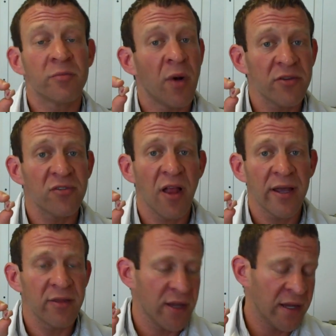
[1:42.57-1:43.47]
Much
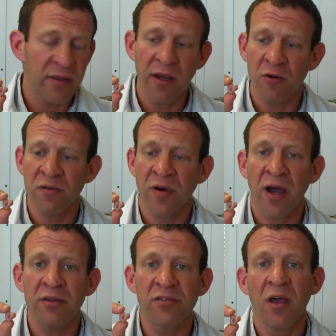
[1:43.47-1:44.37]
like the in-the-ear
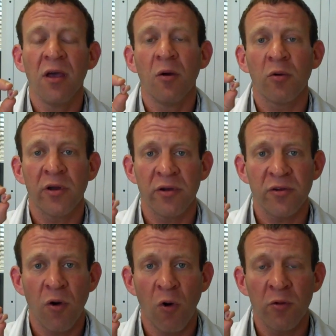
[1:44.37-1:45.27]
device, we're going
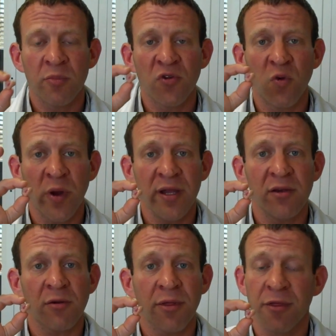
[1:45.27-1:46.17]
to hold between
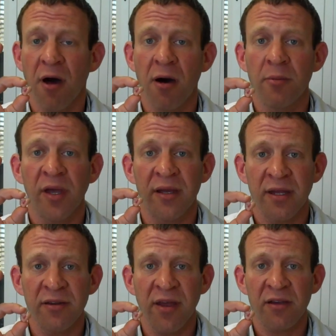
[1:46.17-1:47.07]
your thumb and
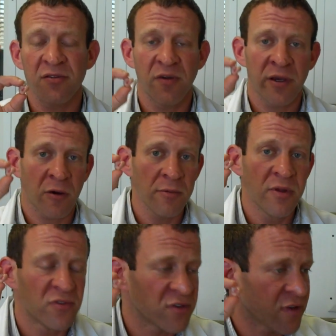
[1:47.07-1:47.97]
index finger,
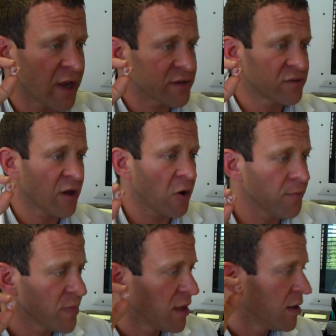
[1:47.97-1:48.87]
just like so.